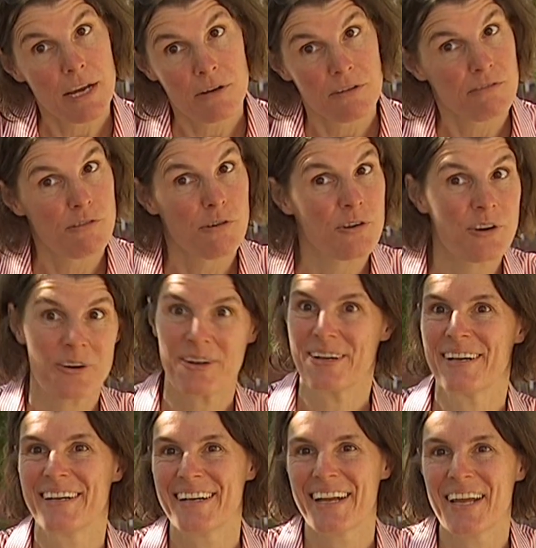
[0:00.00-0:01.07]
converter in
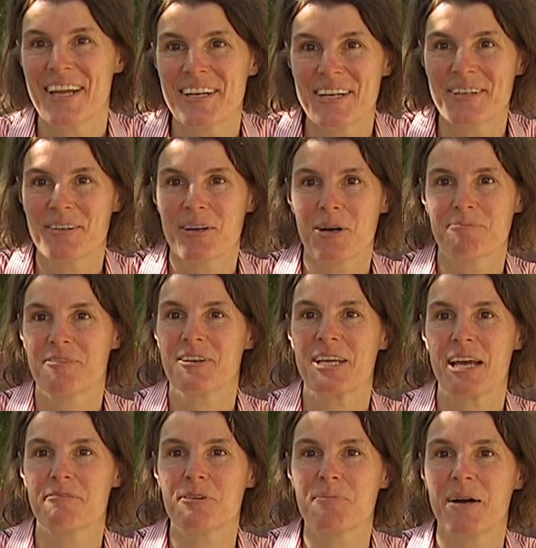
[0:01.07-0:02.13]

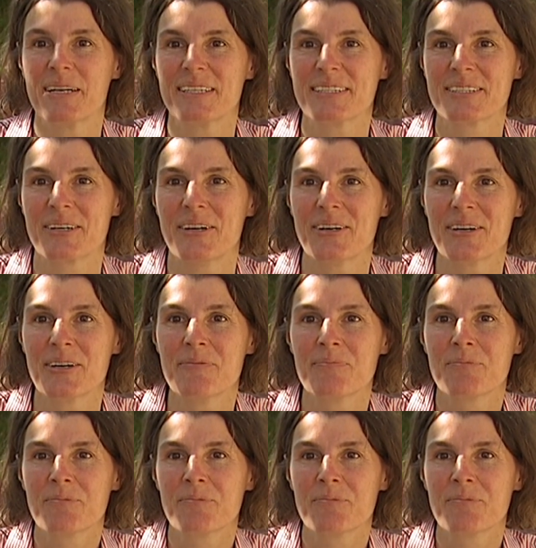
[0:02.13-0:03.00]
hopefully everybody's car.